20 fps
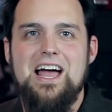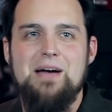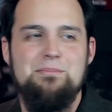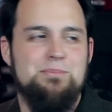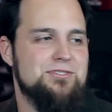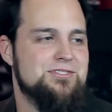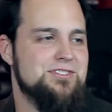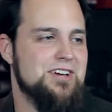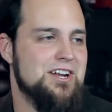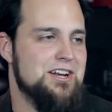
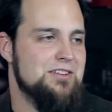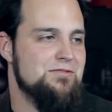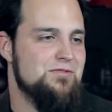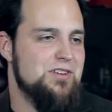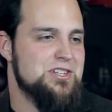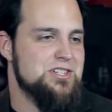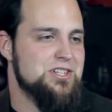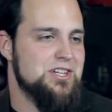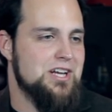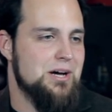Apple's not an
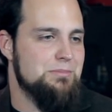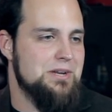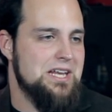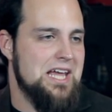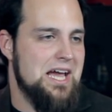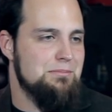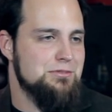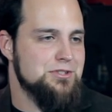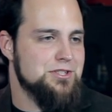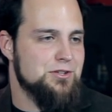invention
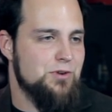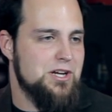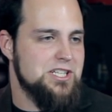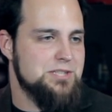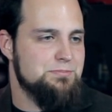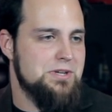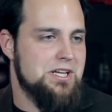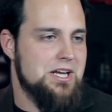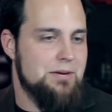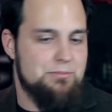company. Apple's a
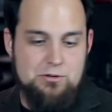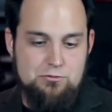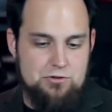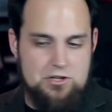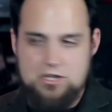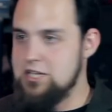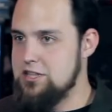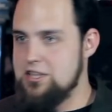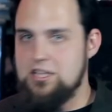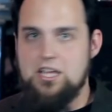recipe company. We're
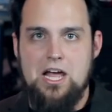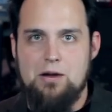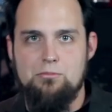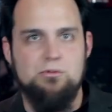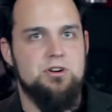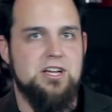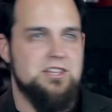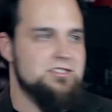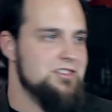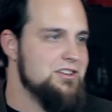like, "Get the
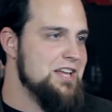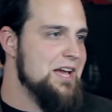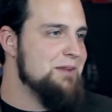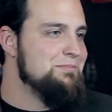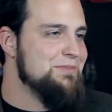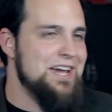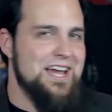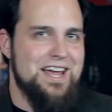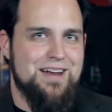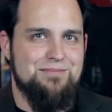camera. Get the
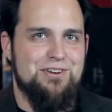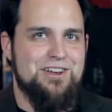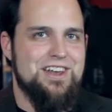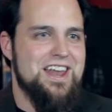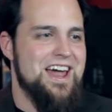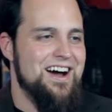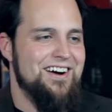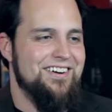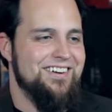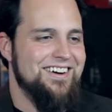damn camera
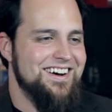now."